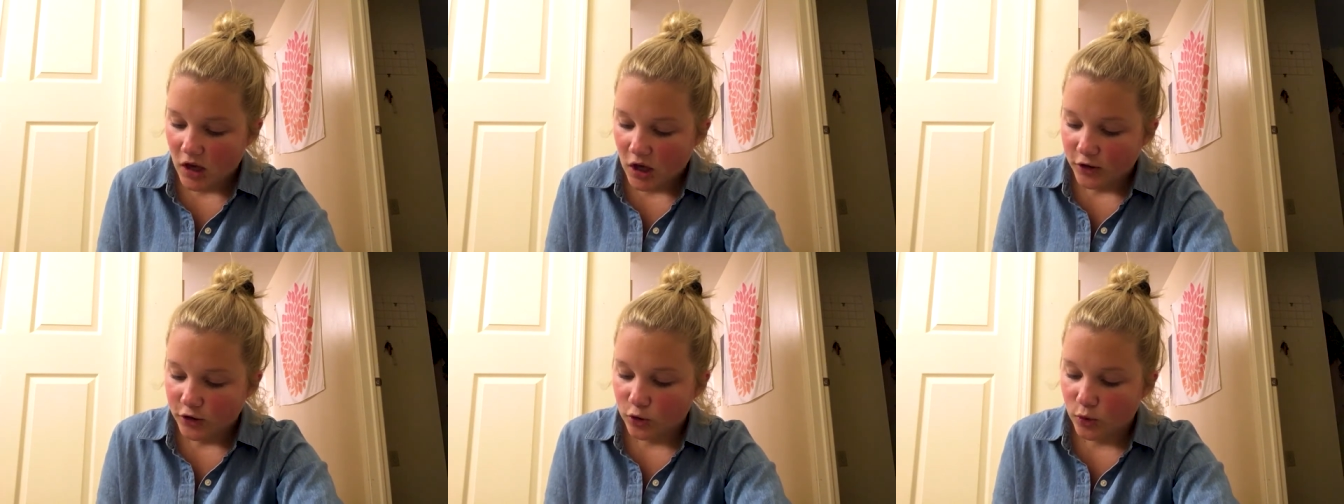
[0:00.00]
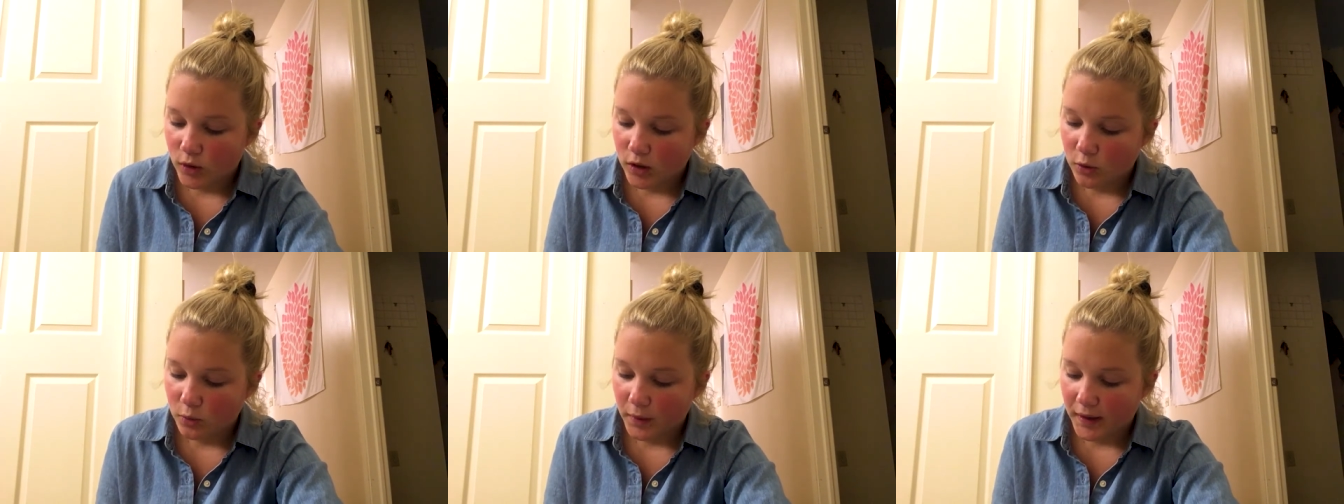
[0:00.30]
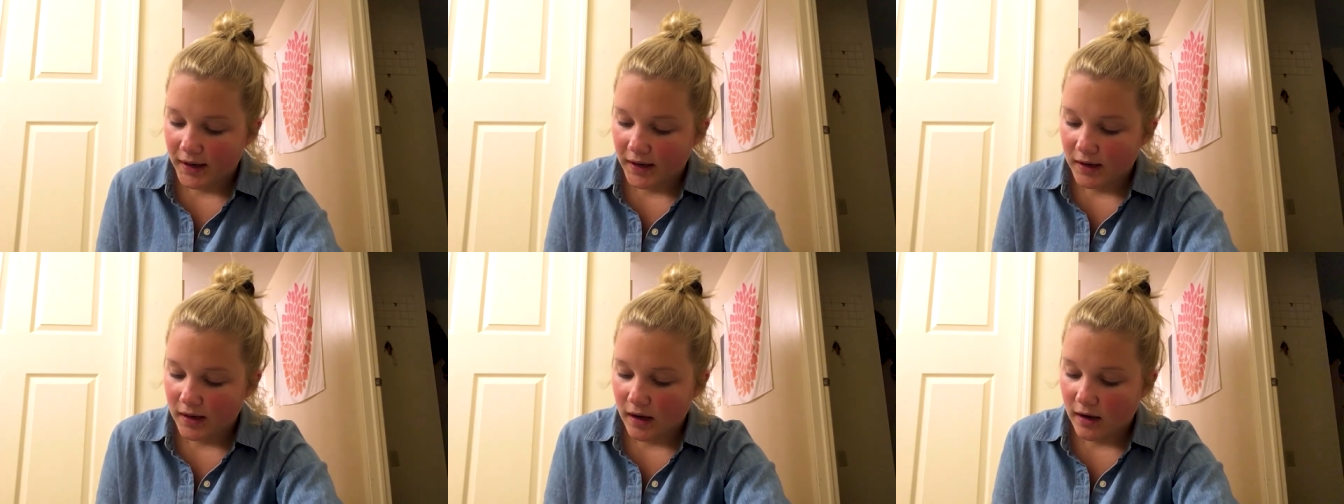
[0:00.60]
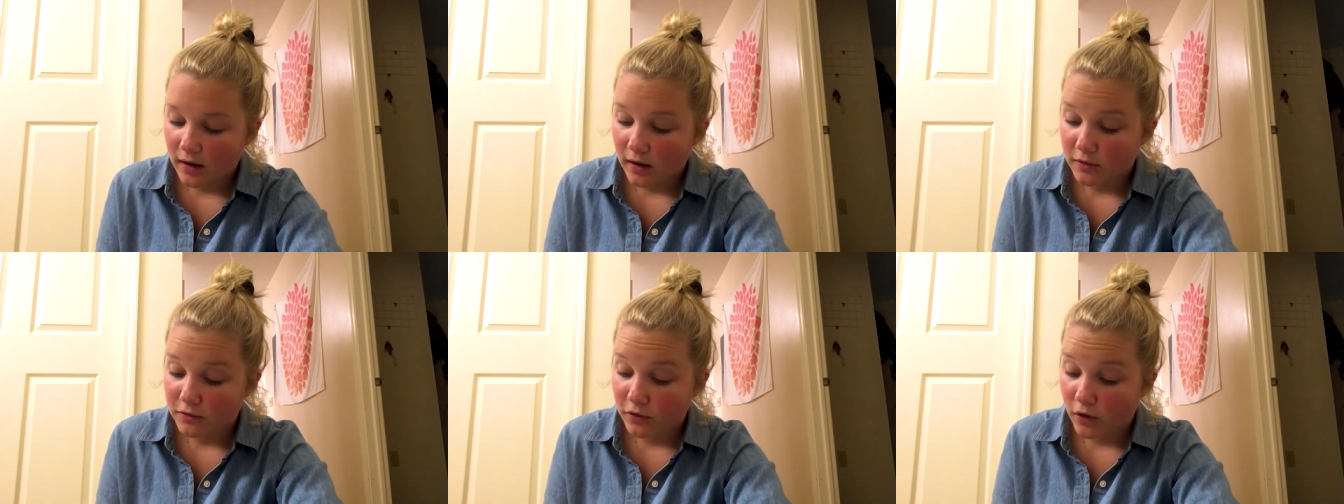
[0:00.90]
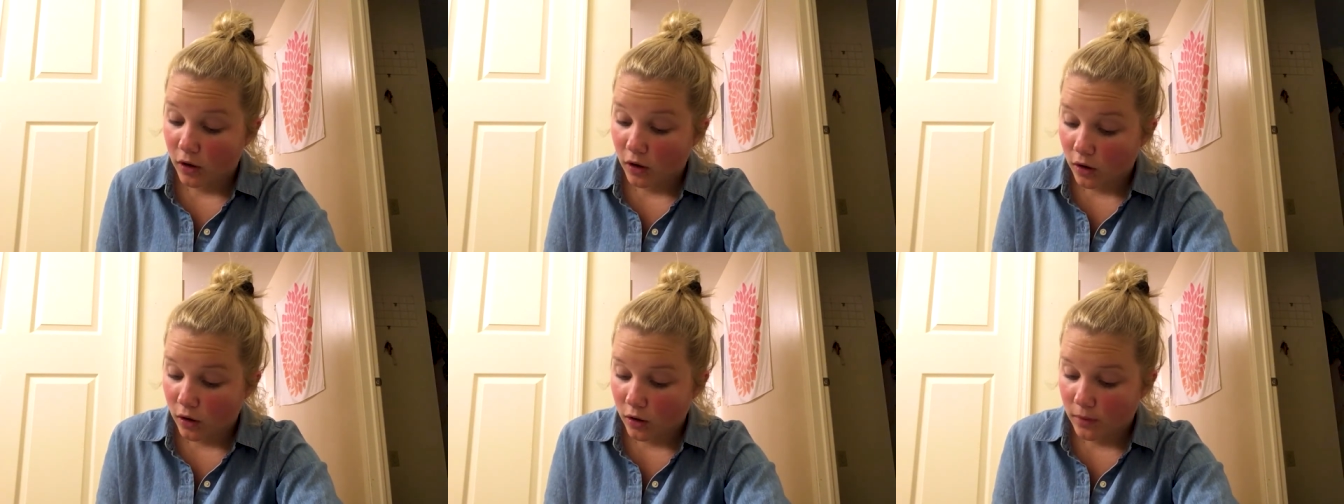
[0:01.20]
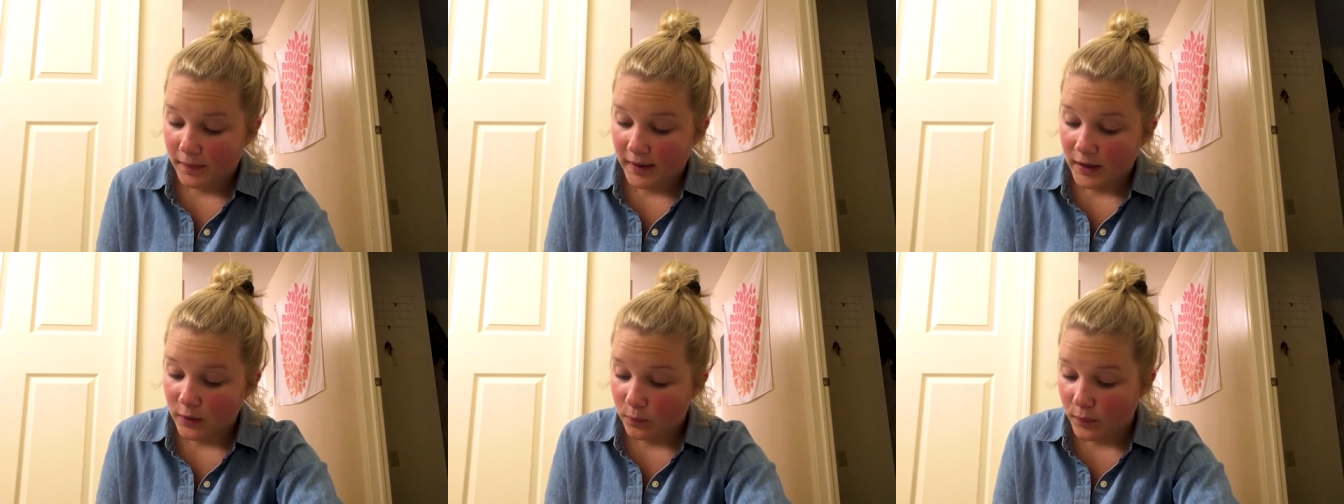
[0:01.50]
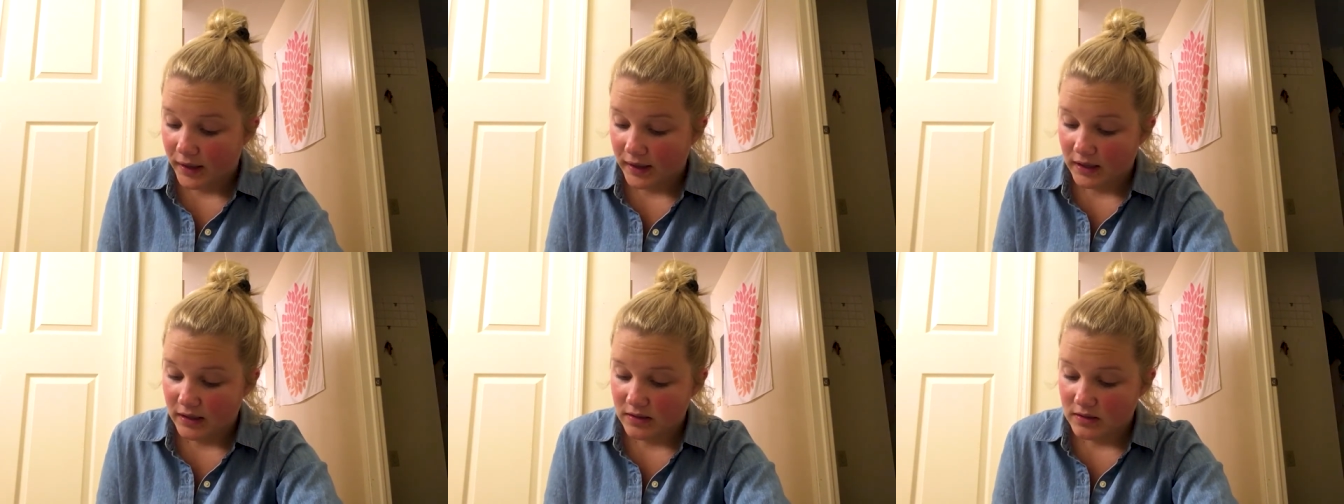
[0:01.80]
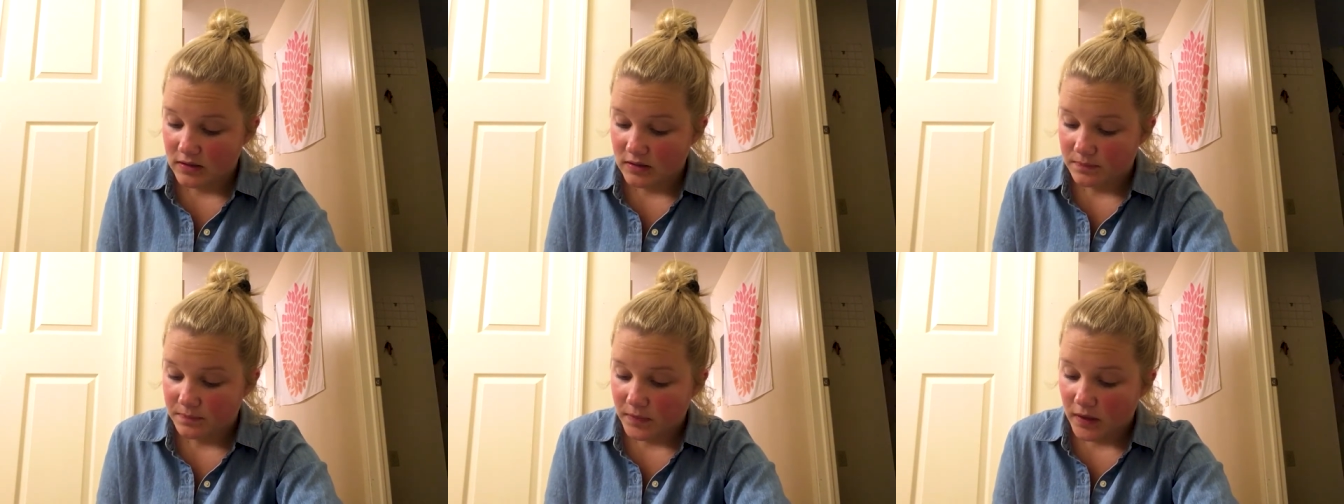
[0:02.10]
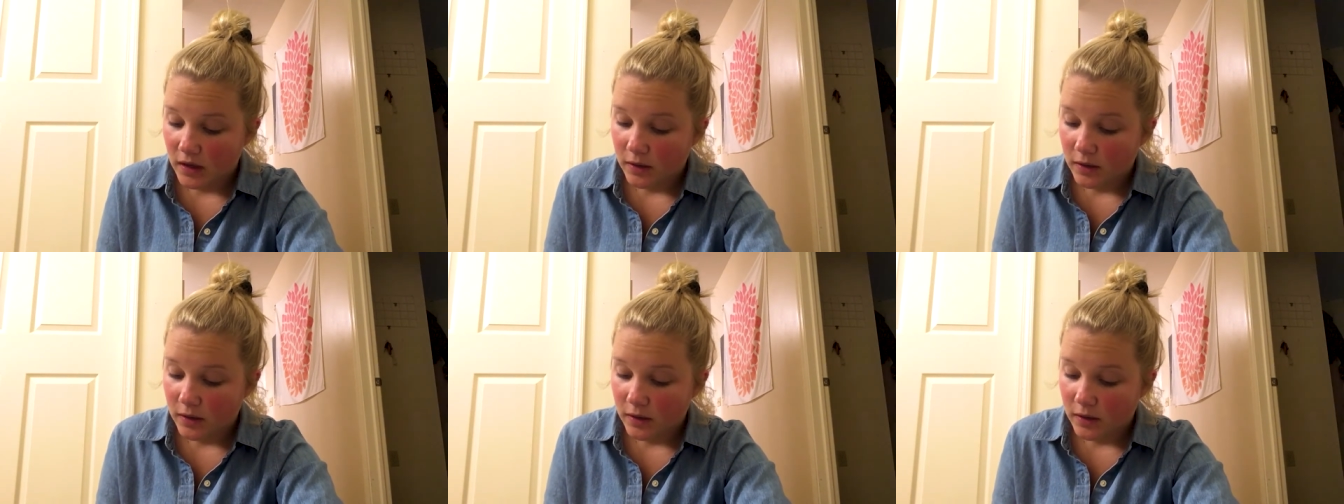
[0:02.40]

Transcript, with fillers: You are aware of all my ways.